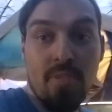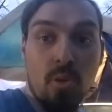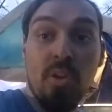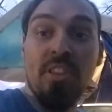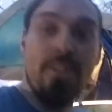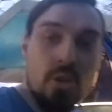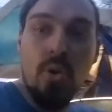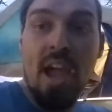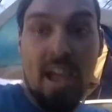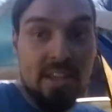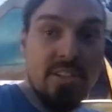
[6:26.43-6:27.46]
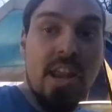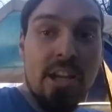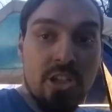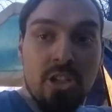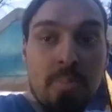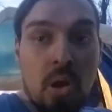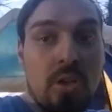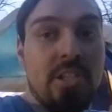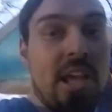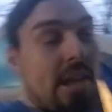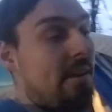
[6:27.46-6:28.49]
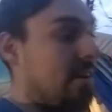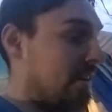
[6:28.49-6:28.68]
with two heads, not just Paul's head,